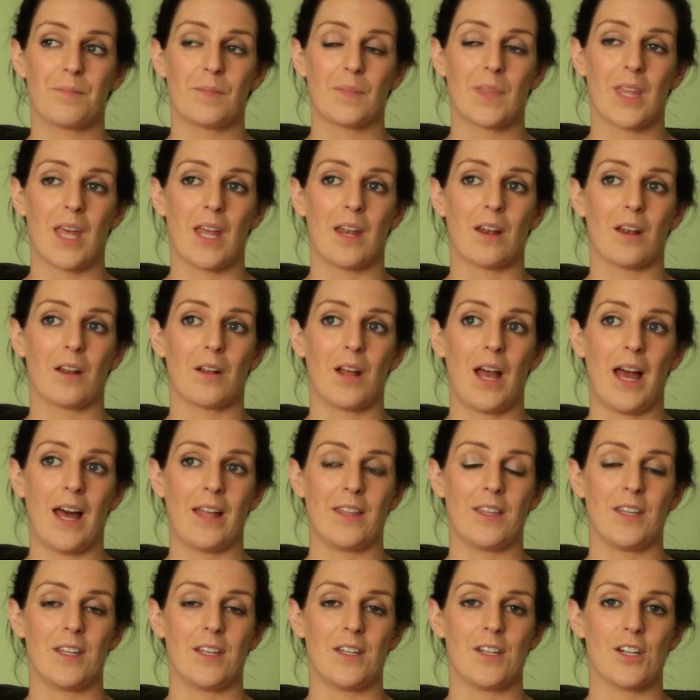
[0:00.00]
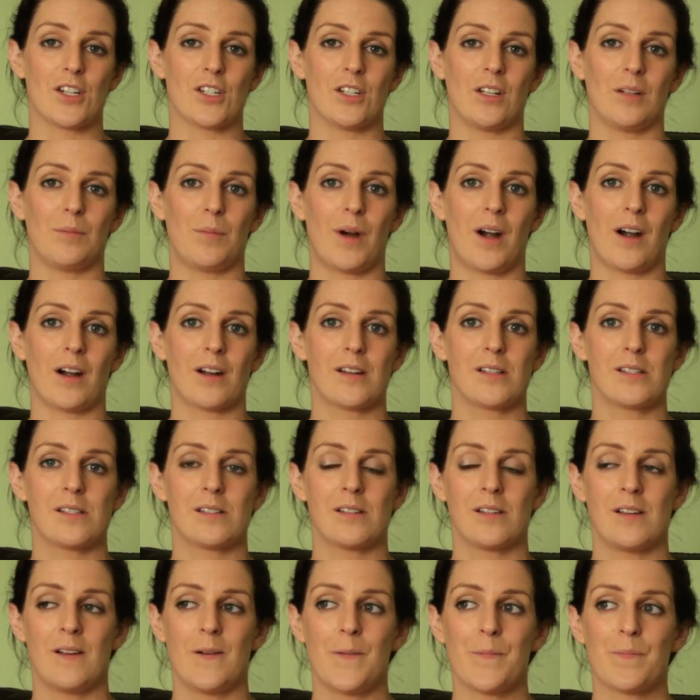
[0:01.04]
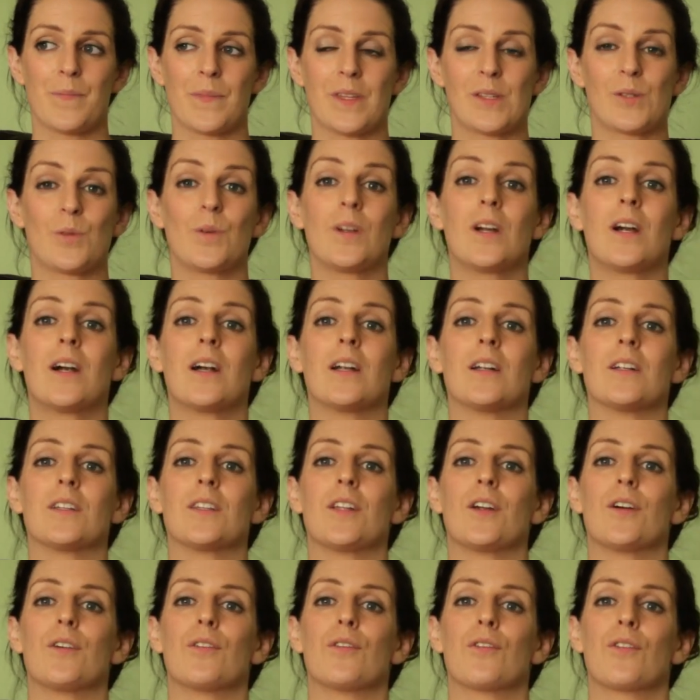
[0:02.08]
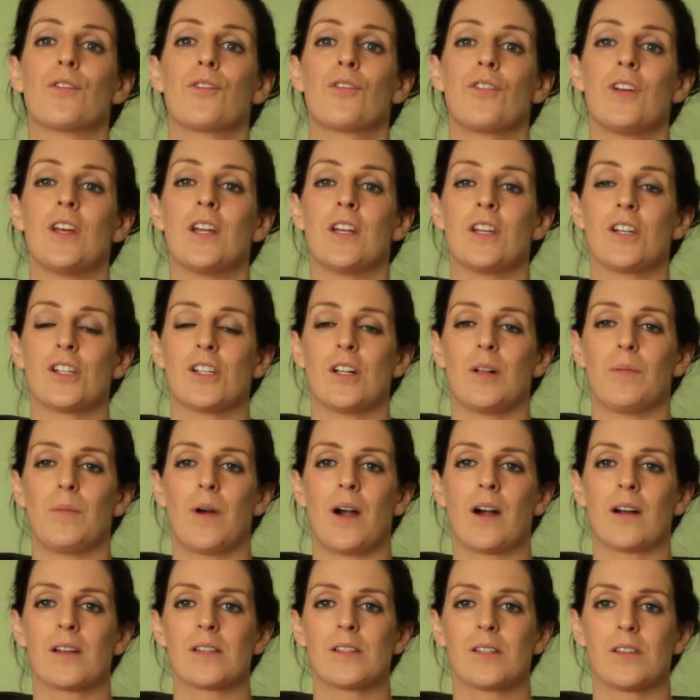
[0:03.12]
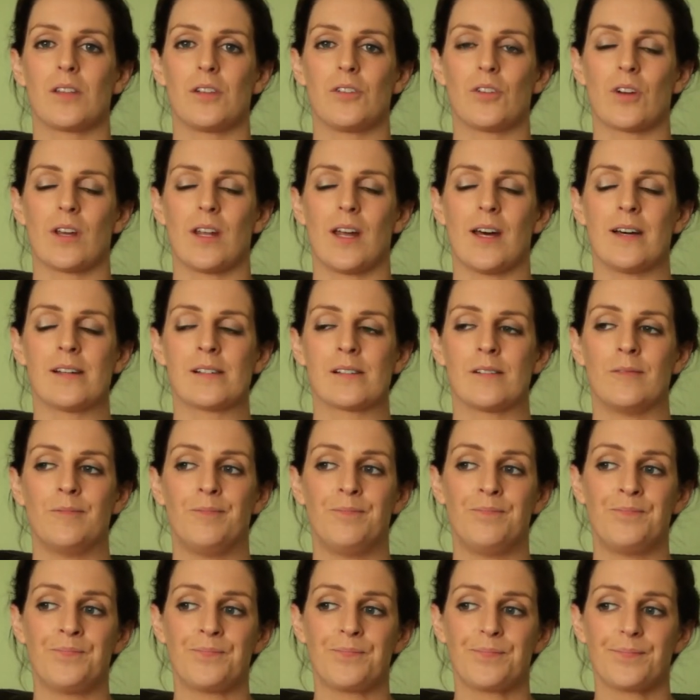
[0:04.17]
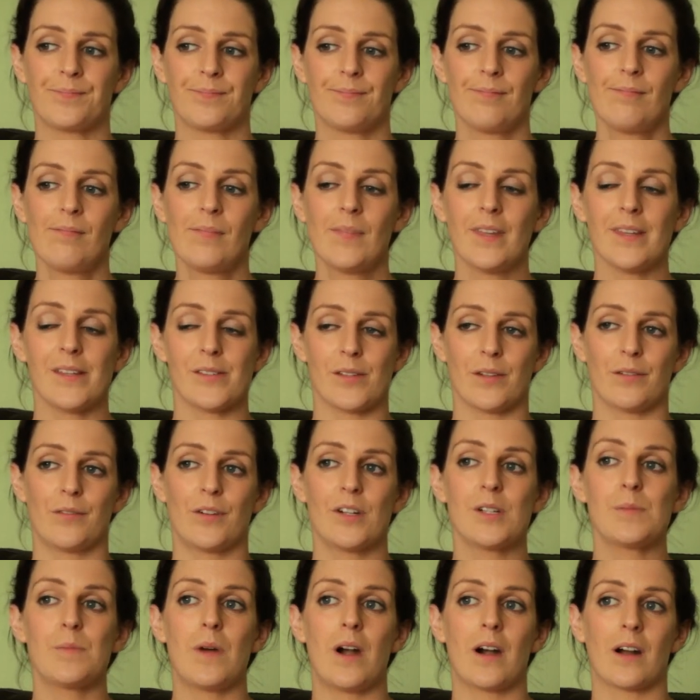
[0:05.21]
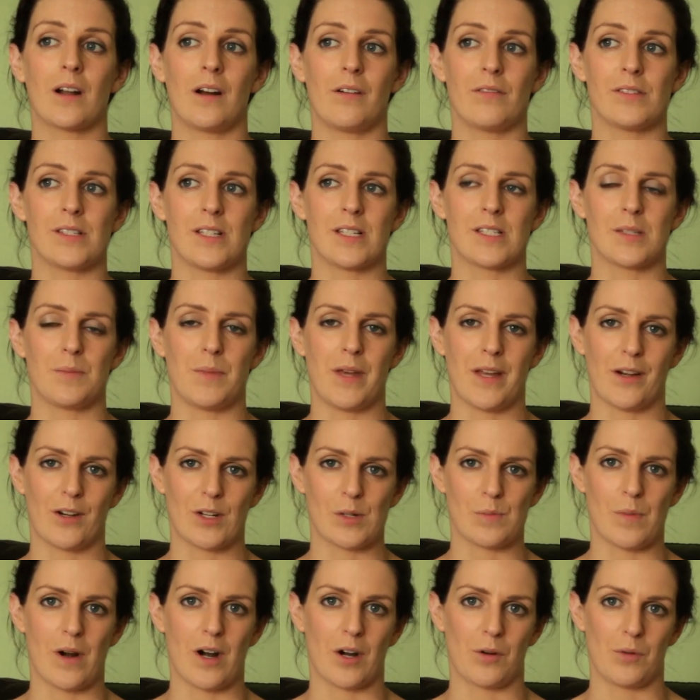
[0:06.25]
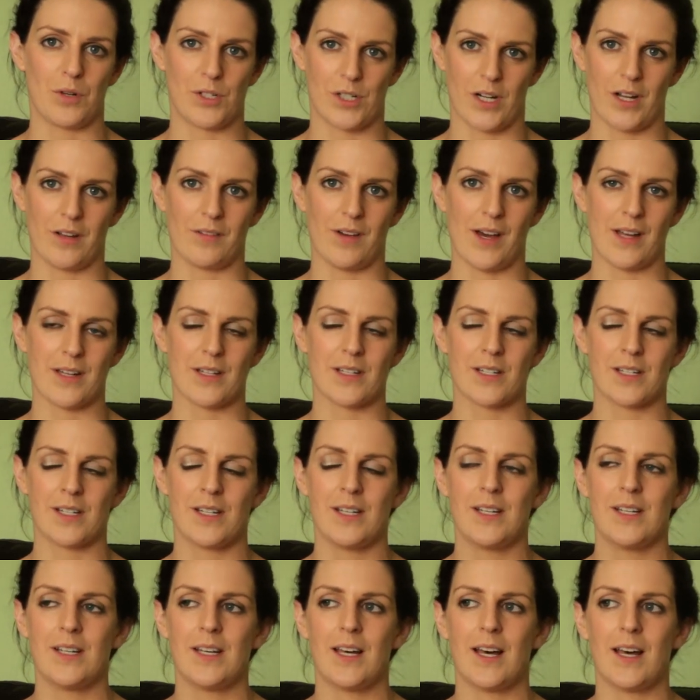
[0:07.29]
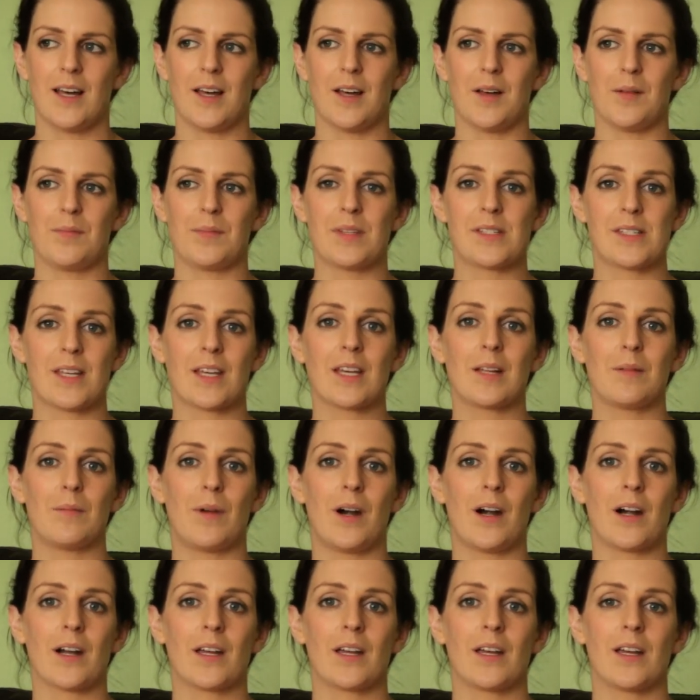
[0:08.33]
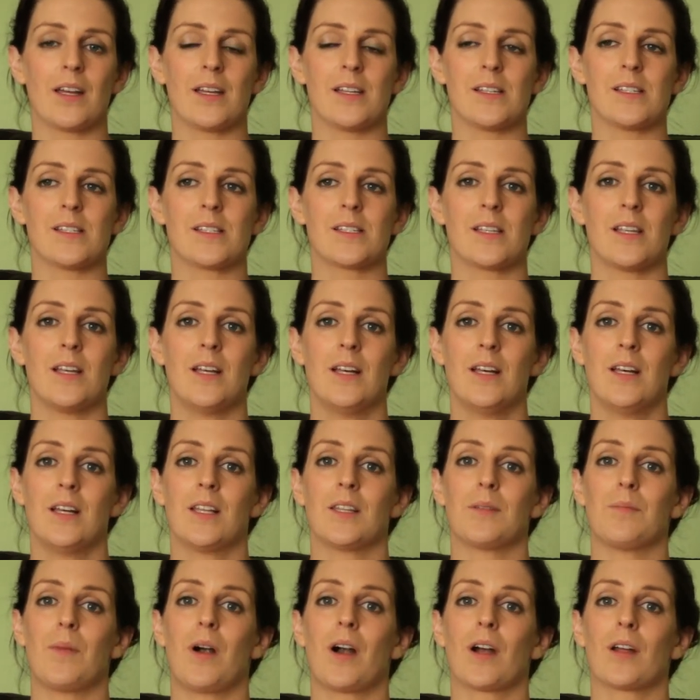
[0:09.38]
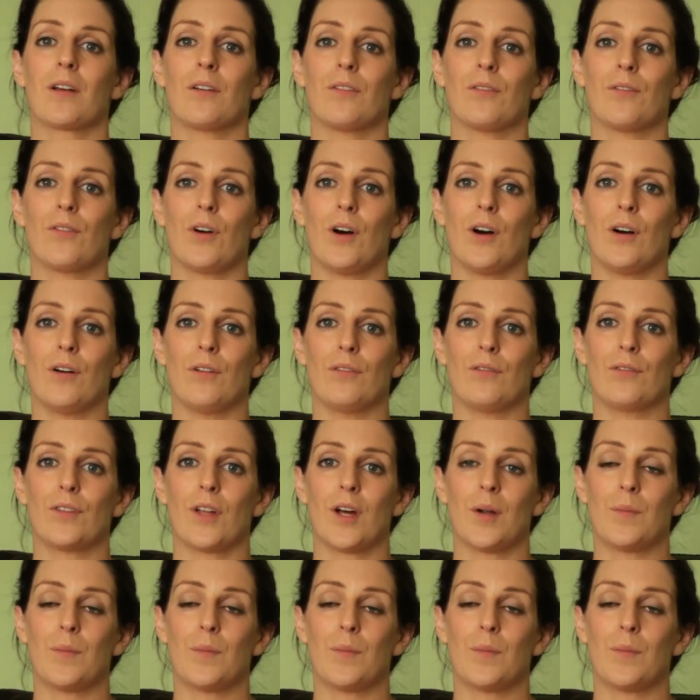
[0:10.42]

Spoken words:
then add the additional marks. So in Ireland, there are 3 additional marks that you can add. So the first mark obviously is the maker's mark, which I've added. The second mark is the mark of the